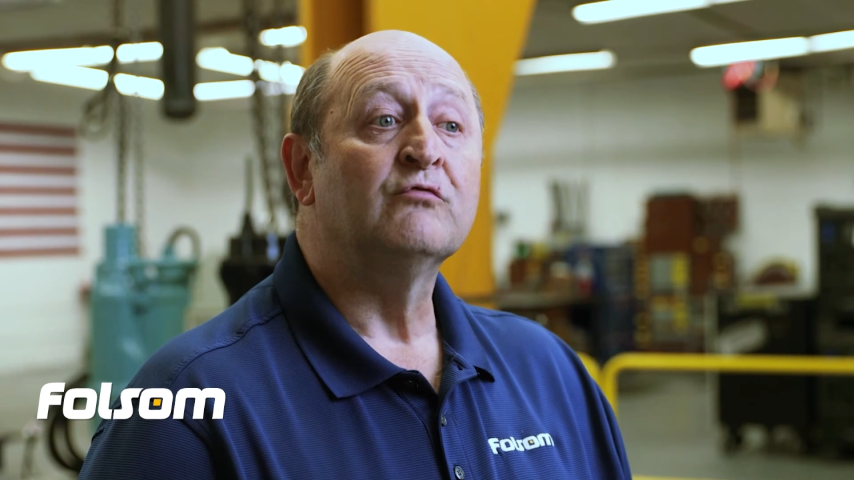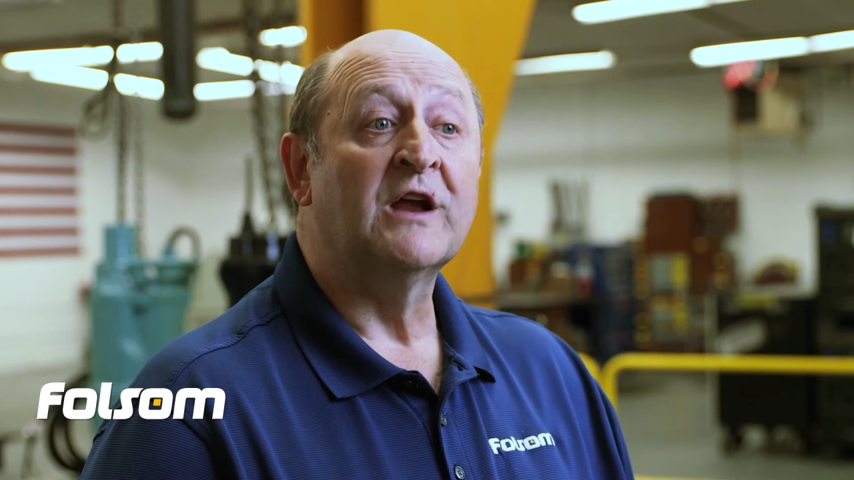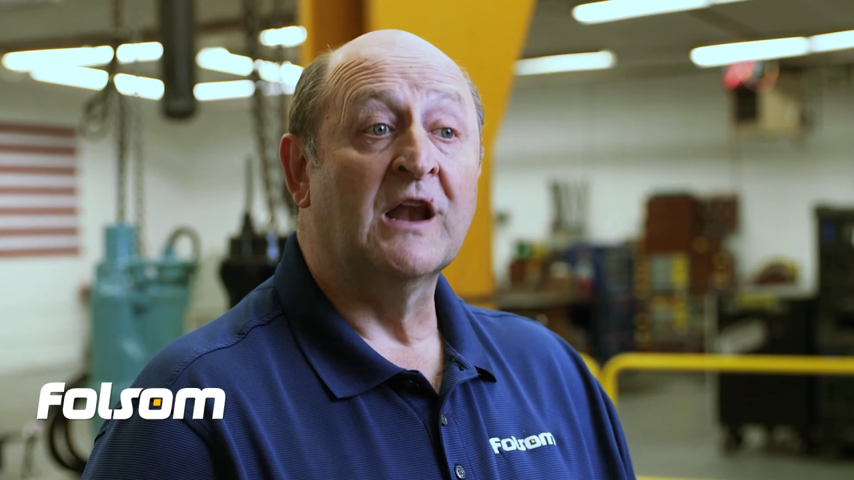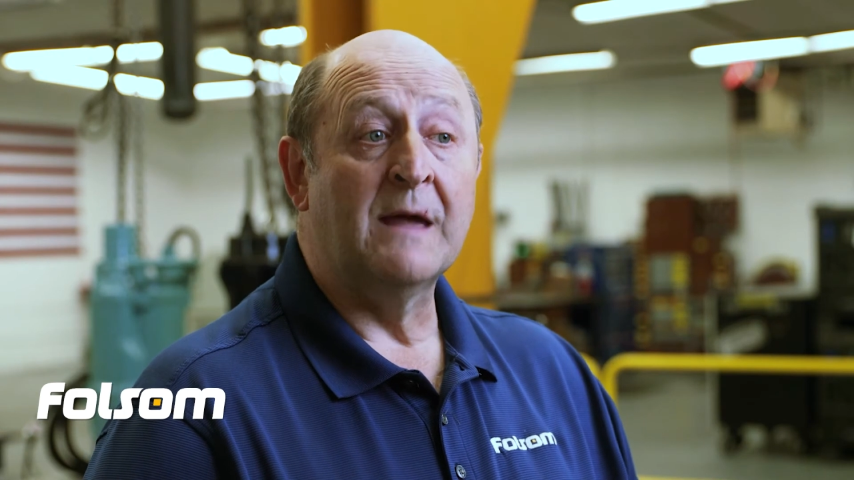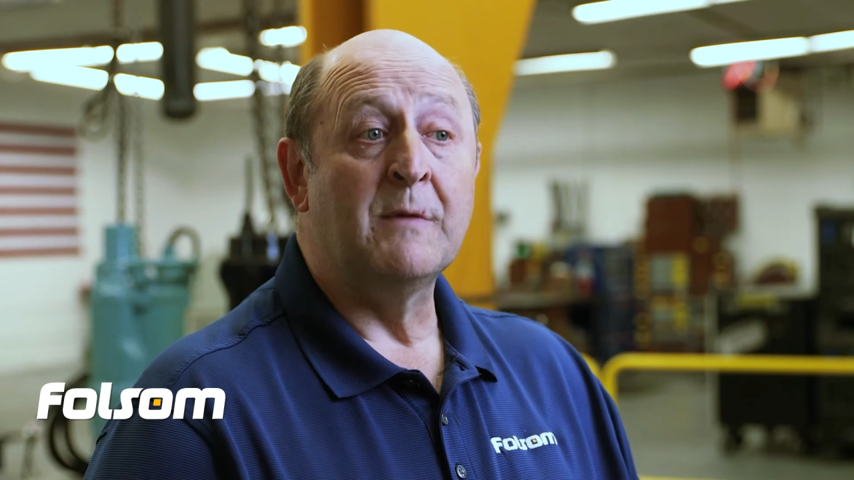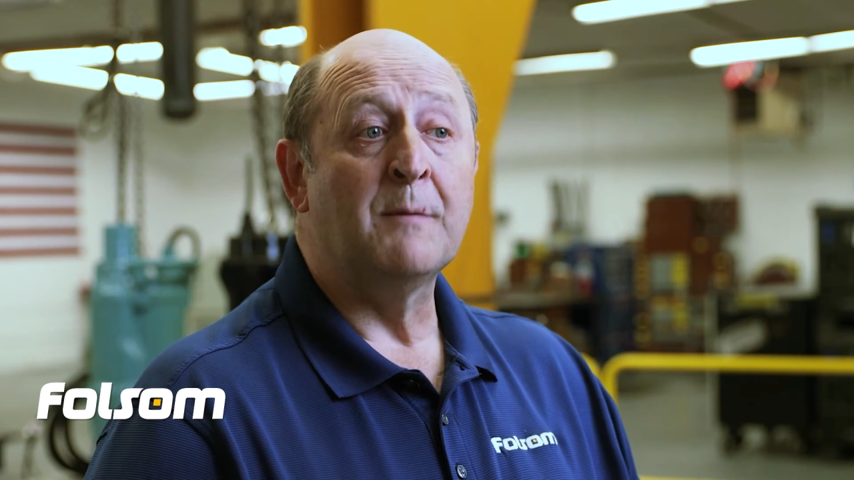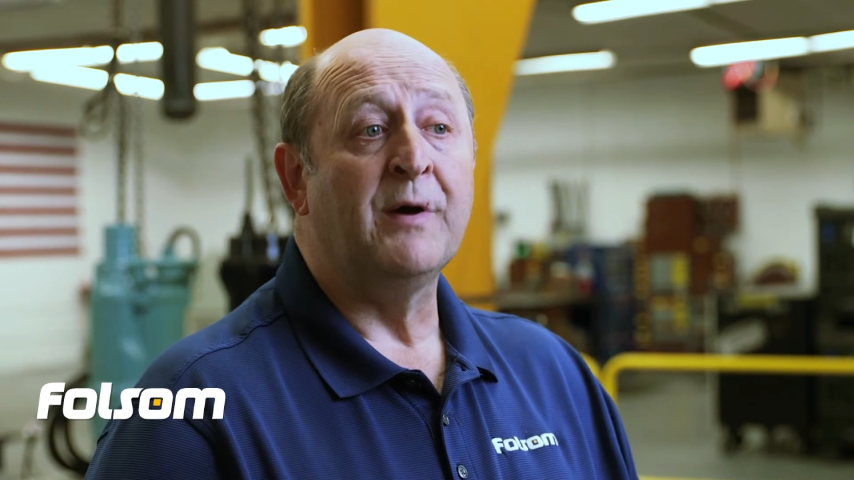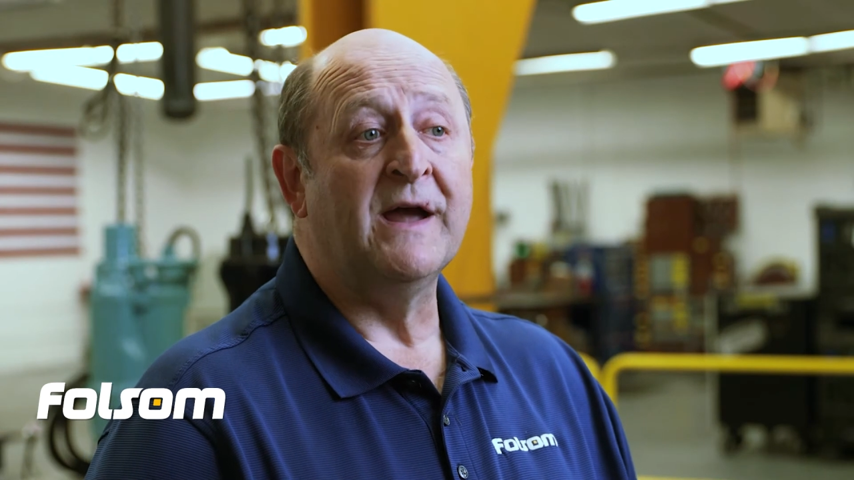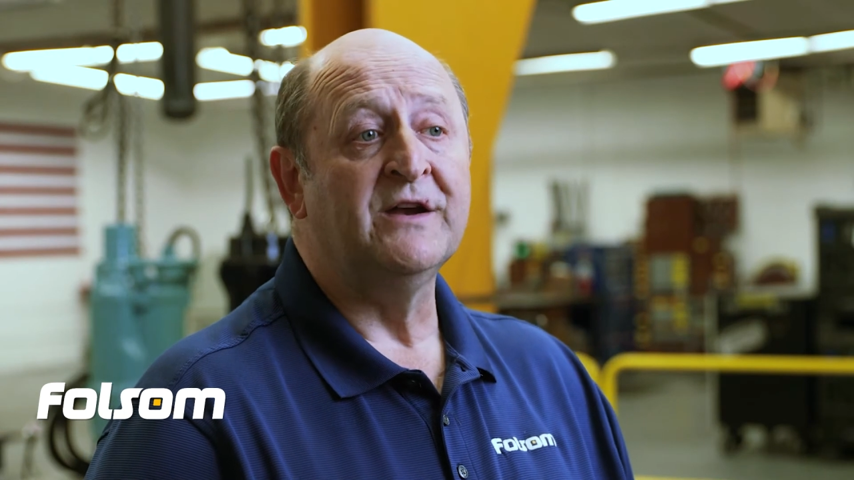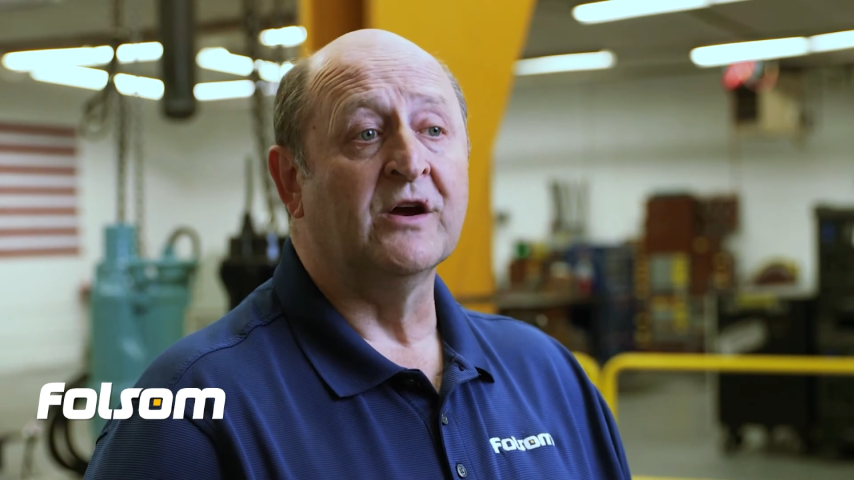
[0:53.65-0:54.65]
reclaiming
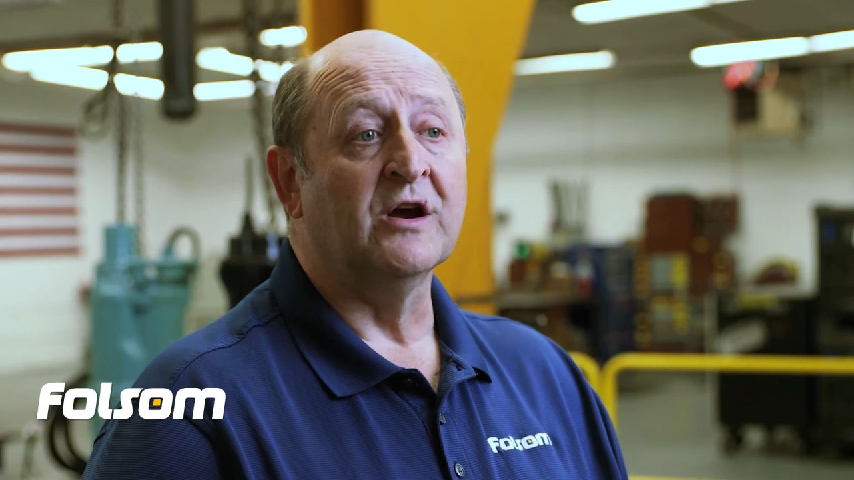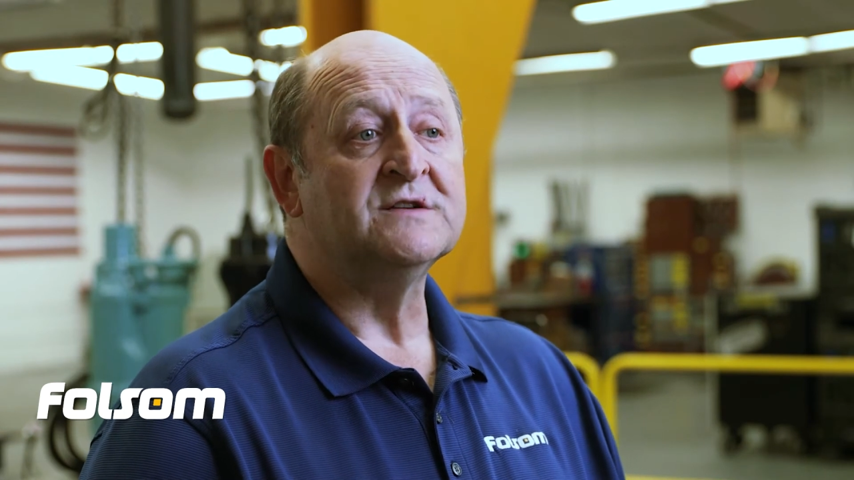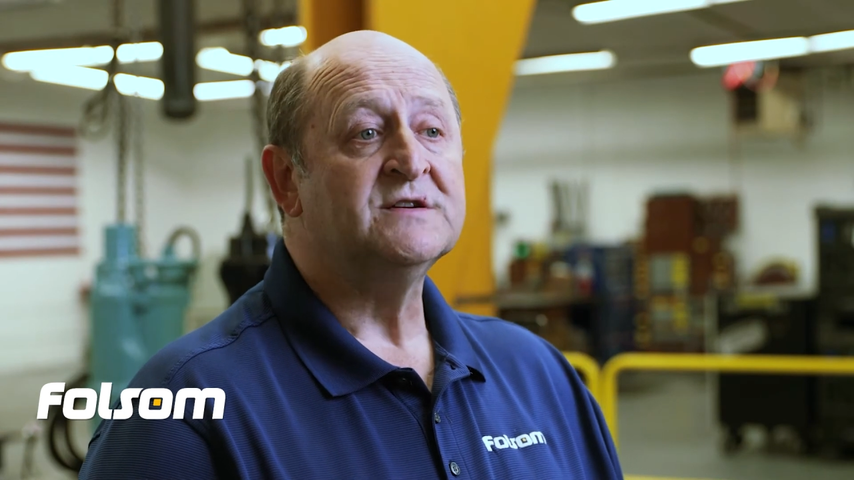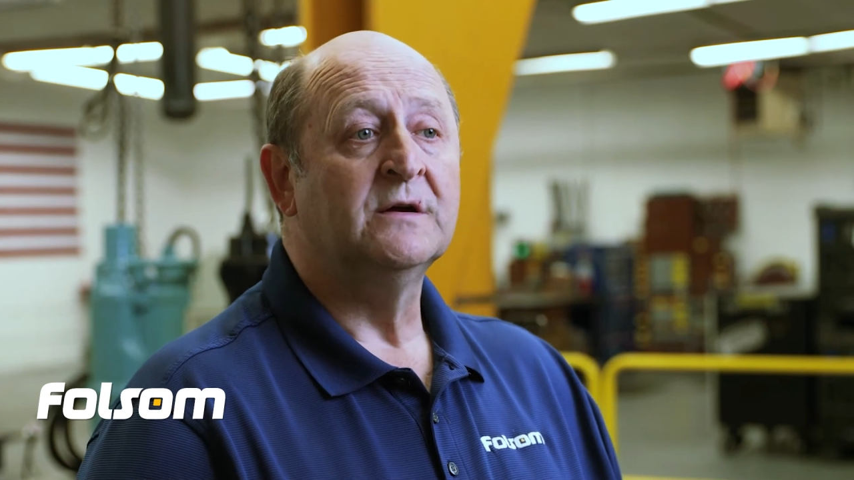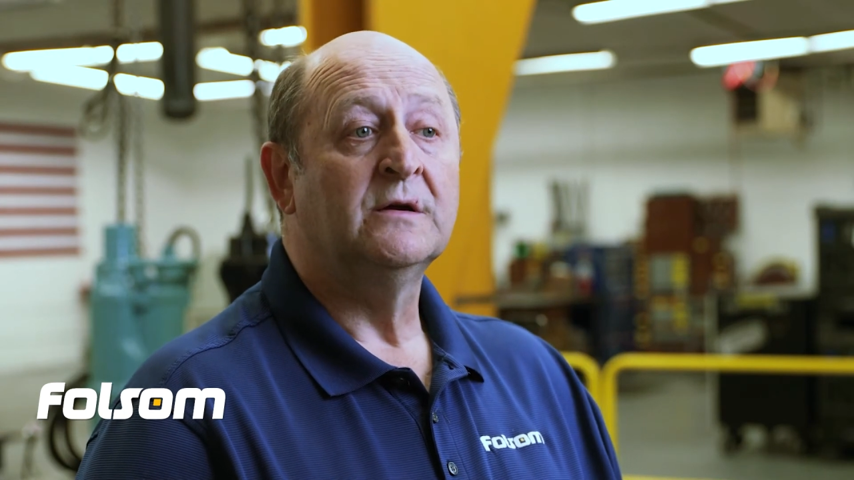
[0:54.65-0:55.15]
pay dirt,